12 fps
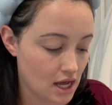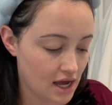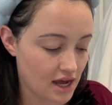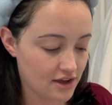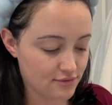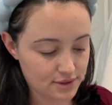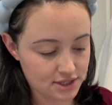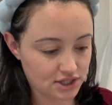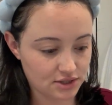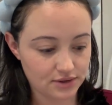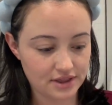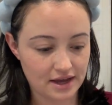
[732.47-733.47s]
I've been dealing
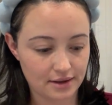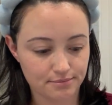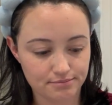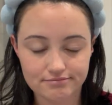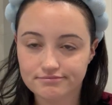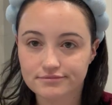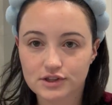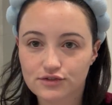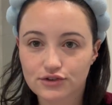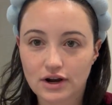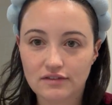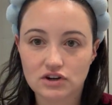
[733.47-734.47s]
with that
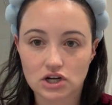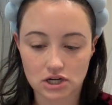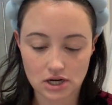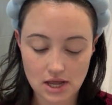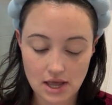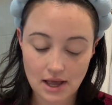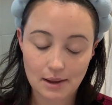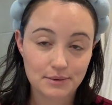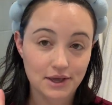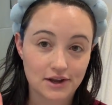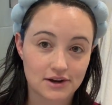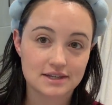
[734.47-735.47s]
forever. I'm
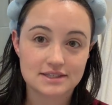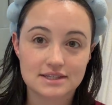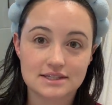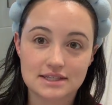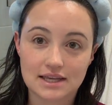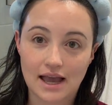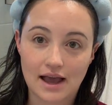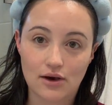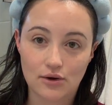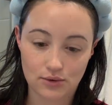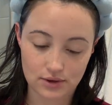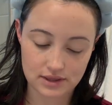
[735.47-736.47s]
curious to see
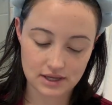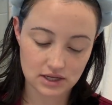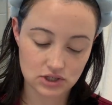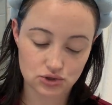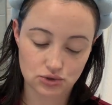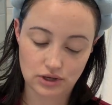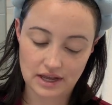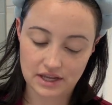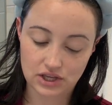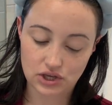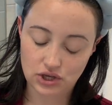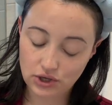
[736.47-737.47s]
how the Control
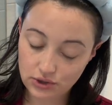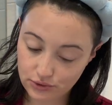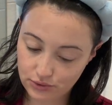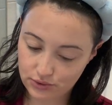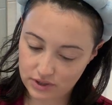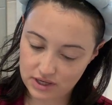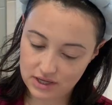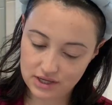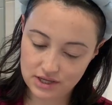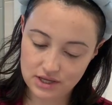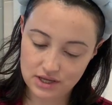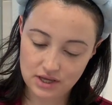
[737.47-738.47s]
IQ
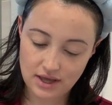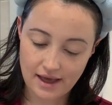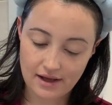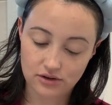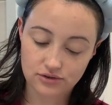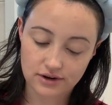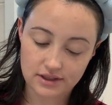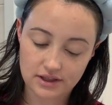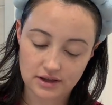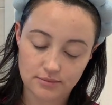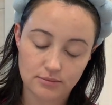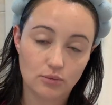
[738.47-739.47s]

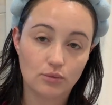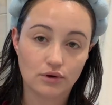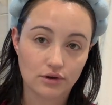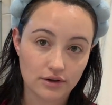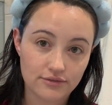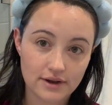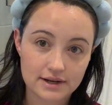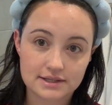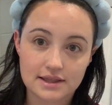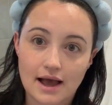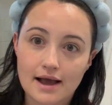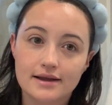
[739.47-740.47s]
algorithm will affect
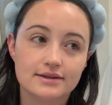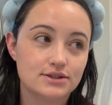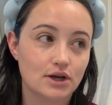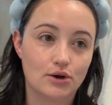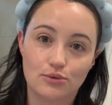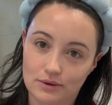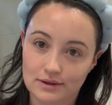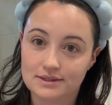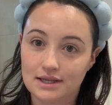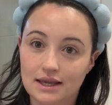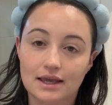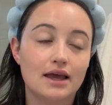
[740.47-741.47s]
that, so we'll
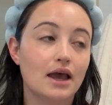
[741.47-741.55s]
see.